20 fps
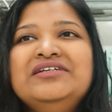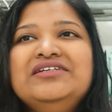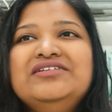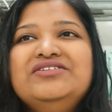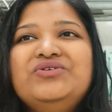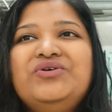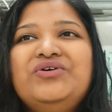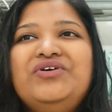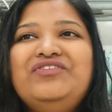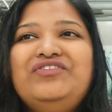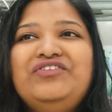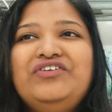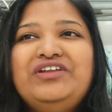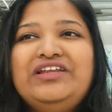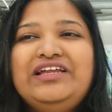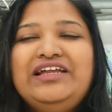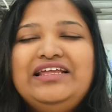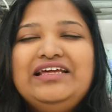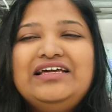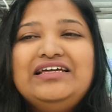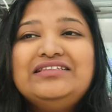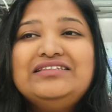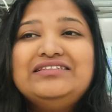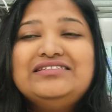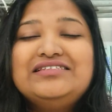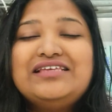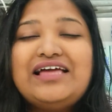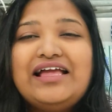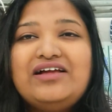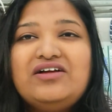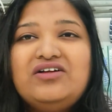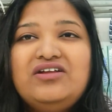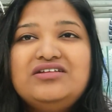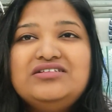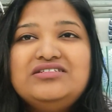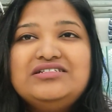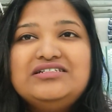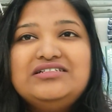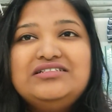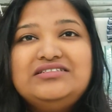So if you're reading a
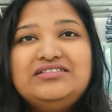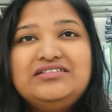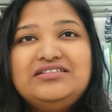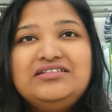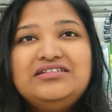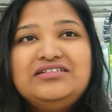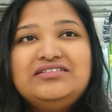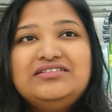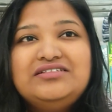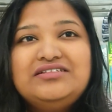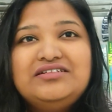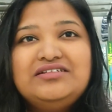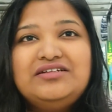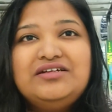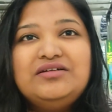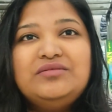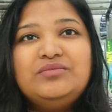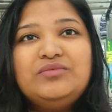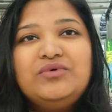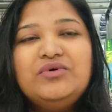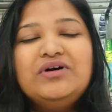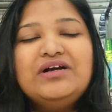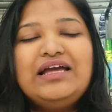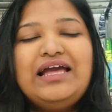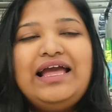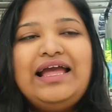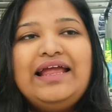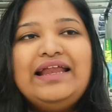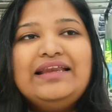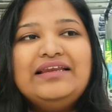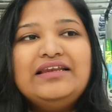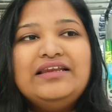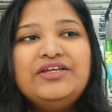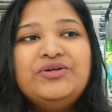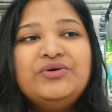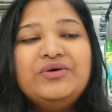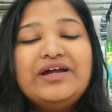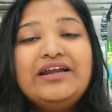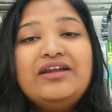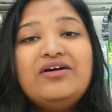psychological thriller book and
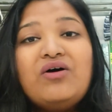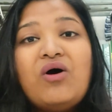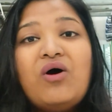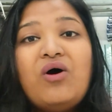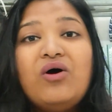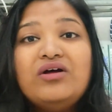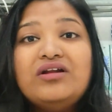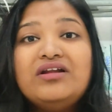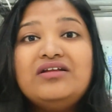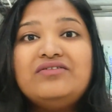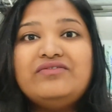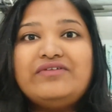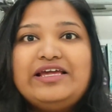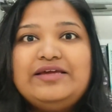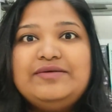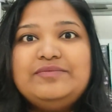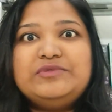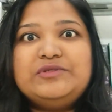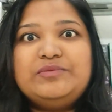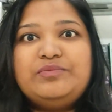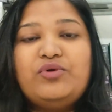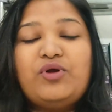you get a horror vibes,